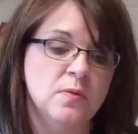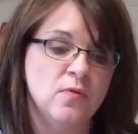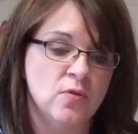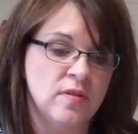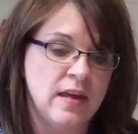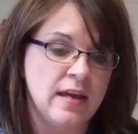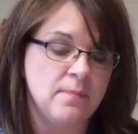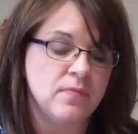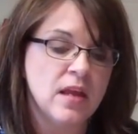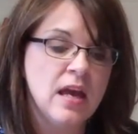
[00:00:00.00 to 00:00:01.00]
before
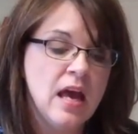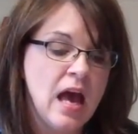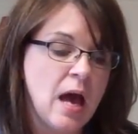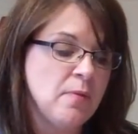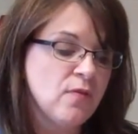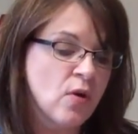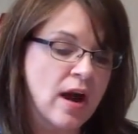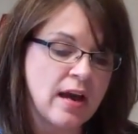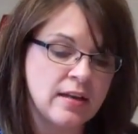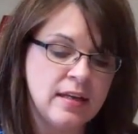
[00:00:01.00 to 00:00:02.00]
then. Before
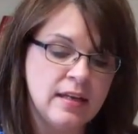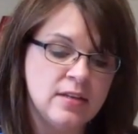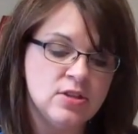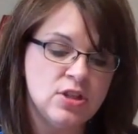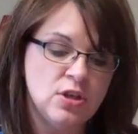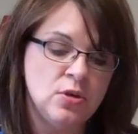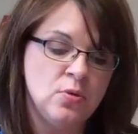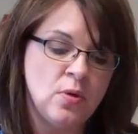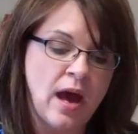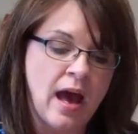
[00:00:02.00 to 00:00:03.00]
I get
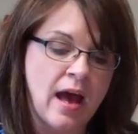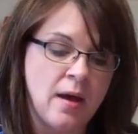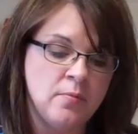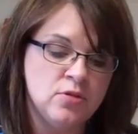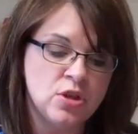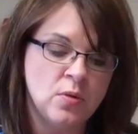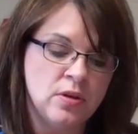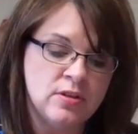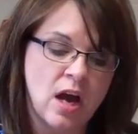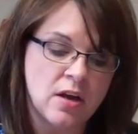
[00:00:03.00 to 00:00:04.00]
into
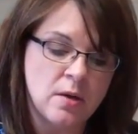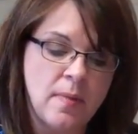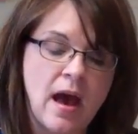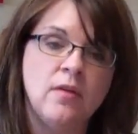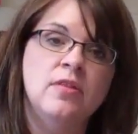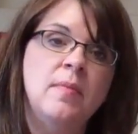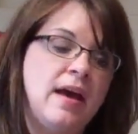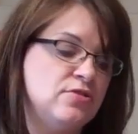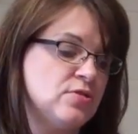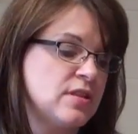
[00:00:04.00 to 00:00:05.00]
talking about the
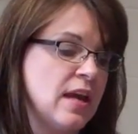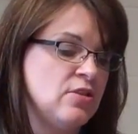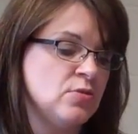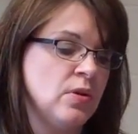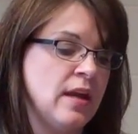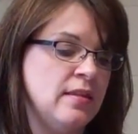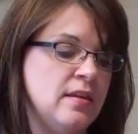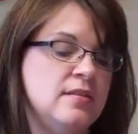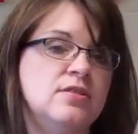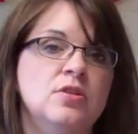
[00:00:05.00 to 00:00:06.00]
master schedule and
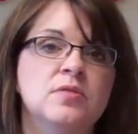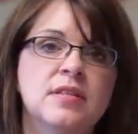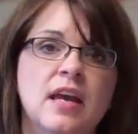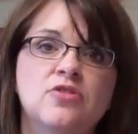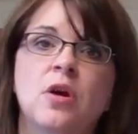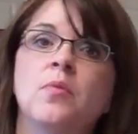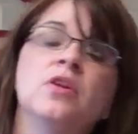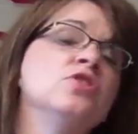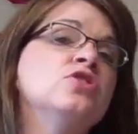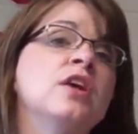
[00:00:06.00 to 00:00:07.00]
the student schedule, I
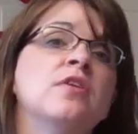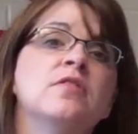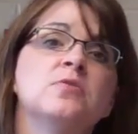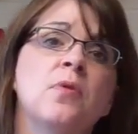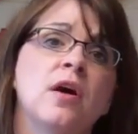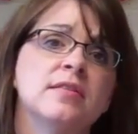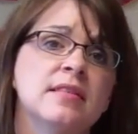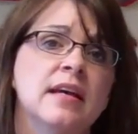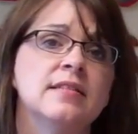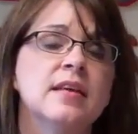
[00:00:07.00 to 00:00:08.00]
want to share this
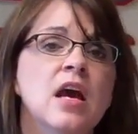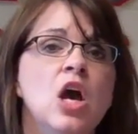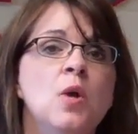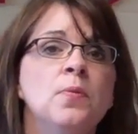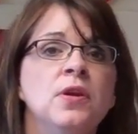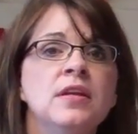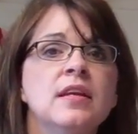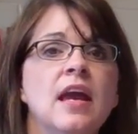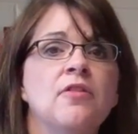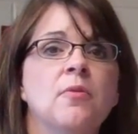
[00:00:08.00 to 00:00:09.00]
process. Putting
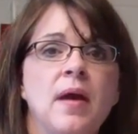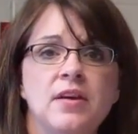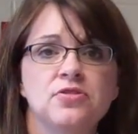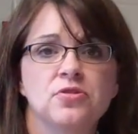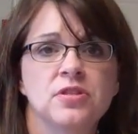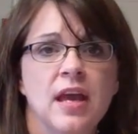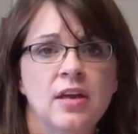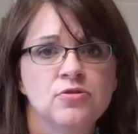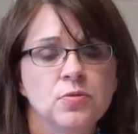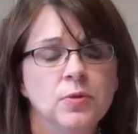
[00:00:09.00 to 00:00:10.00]
together a master
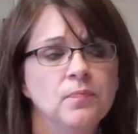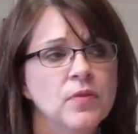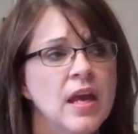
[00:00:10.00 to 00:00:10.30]
schedule